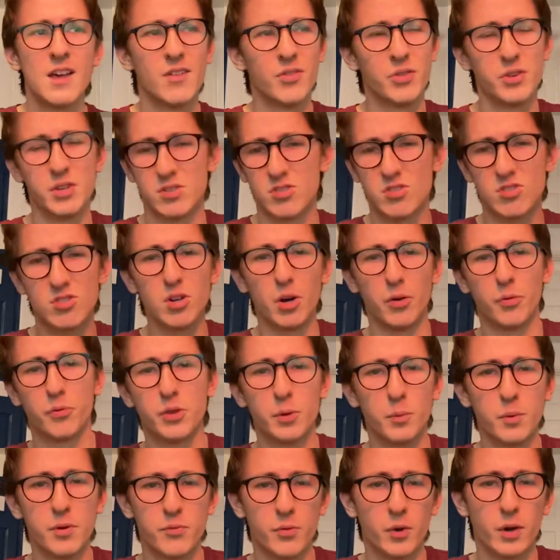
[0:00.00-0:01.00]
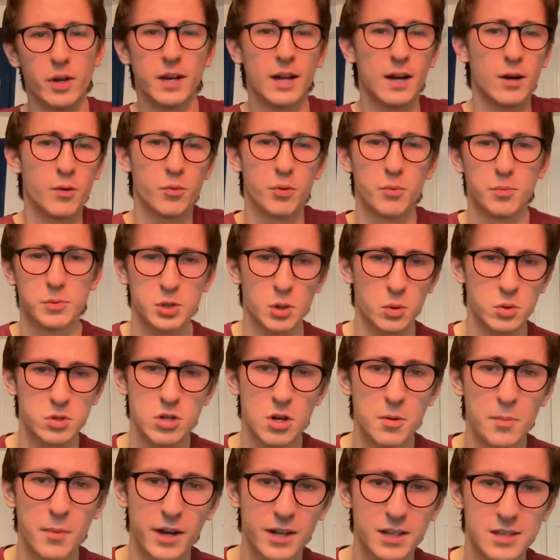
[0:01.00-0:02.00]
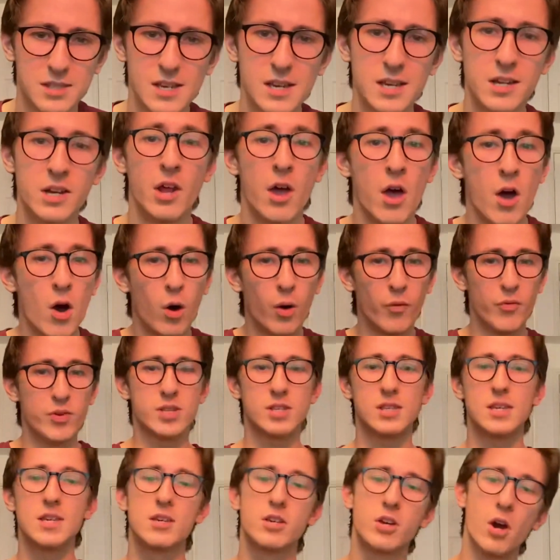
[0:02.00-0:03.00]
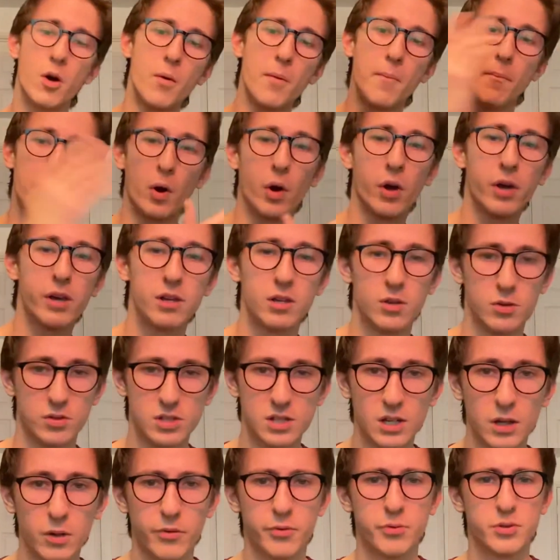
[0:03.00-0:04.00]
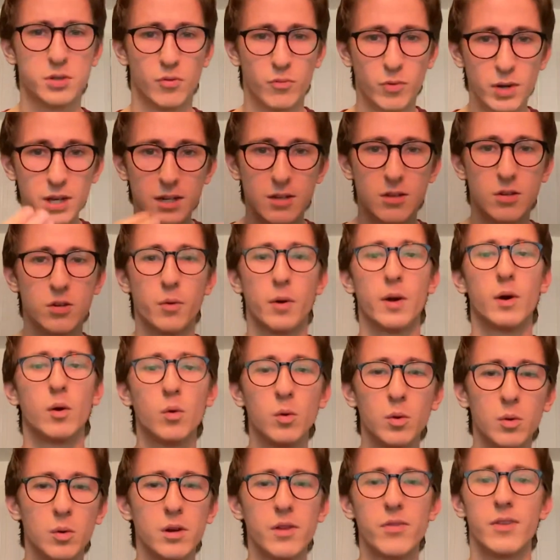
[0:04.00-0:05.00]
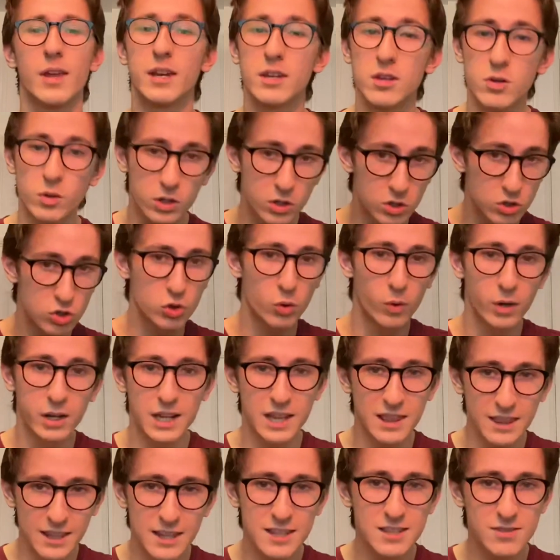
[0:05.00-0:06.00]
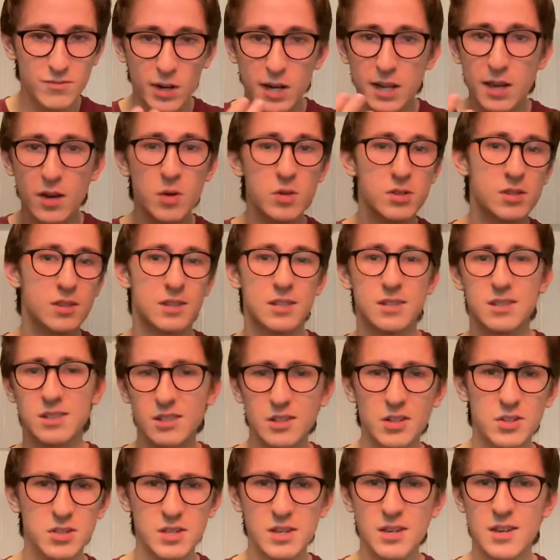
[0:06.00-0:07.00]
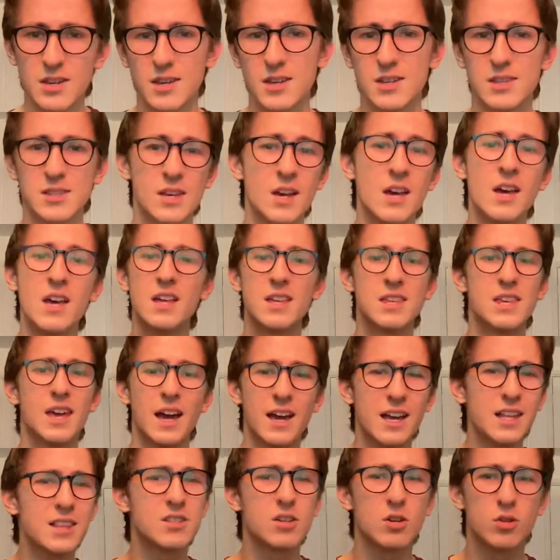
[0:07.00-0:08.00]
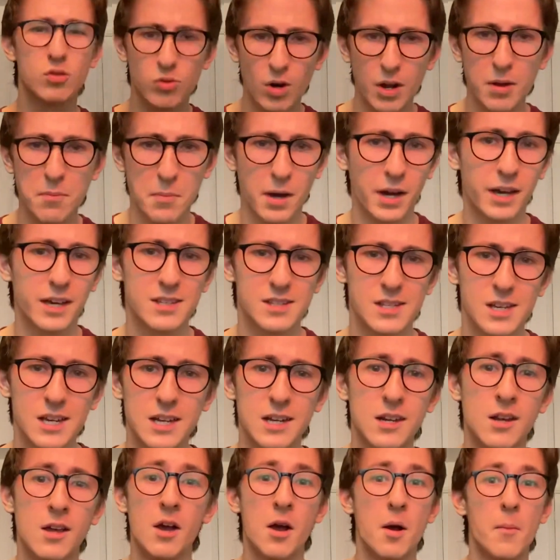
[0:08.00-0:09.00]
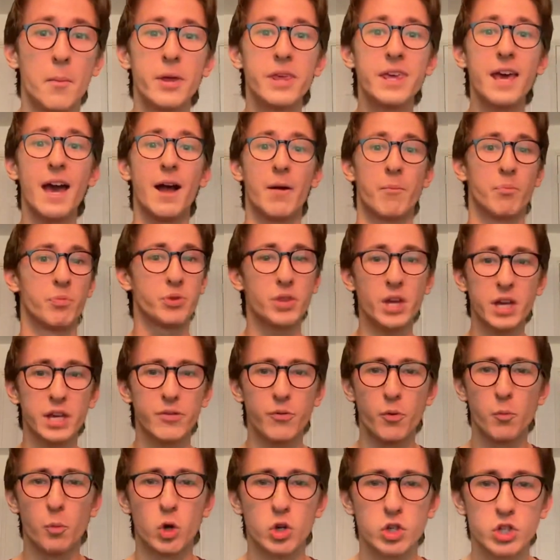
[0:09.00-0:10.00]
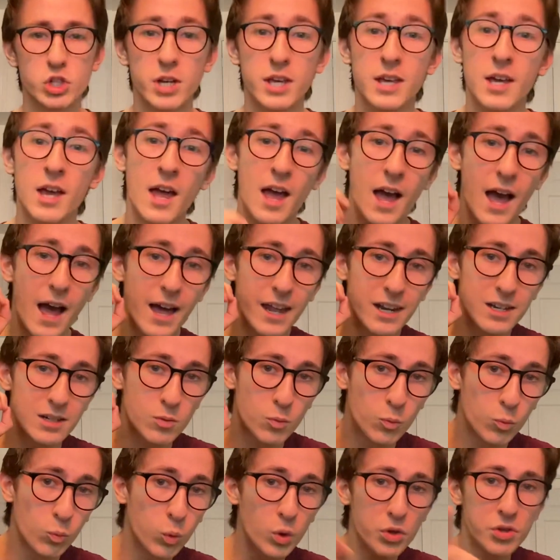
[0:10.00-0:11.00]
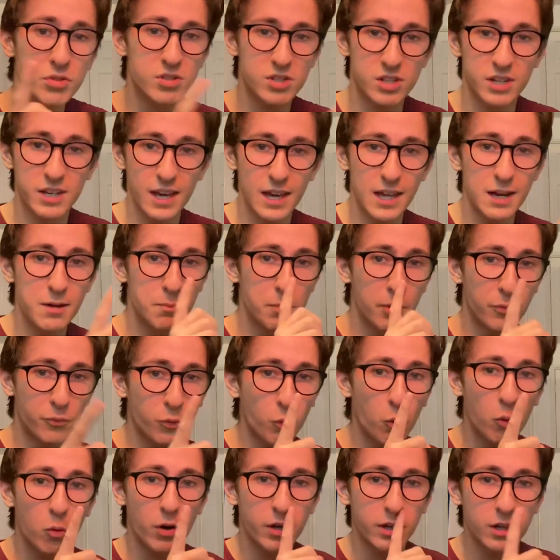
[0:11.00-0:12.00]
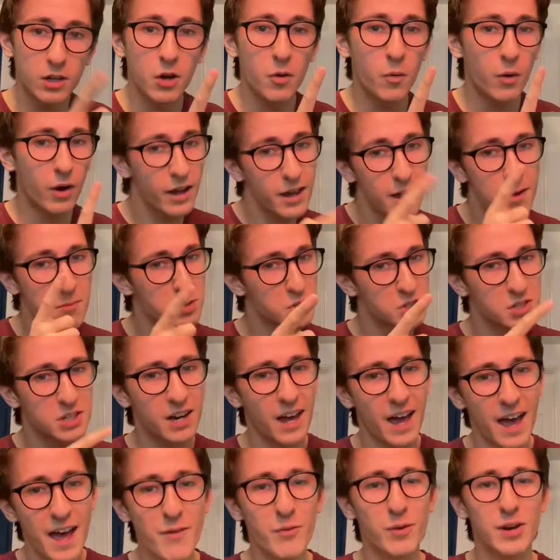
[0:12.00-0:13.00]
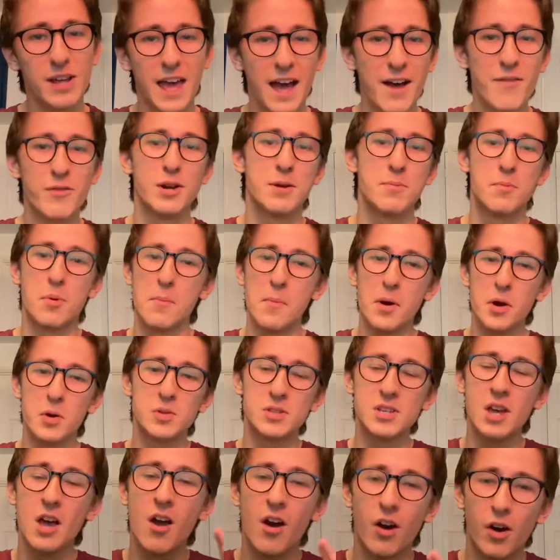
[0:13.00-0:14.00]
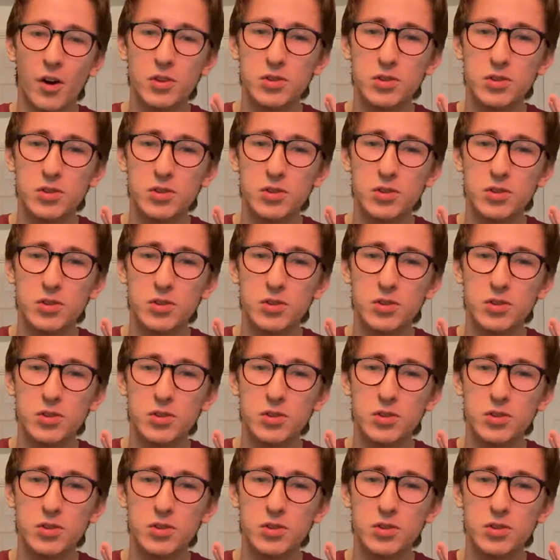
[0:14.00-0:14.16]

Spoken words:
the stuff that we find out from Doctor Who magazine. Obviously, go and buy it yourself to read through it all, and then you can join in these videos and discuss it, because, yeah, it's a great magazine. But yeah, thank you for watching, and once again, before I go, I am just going to heavily promote our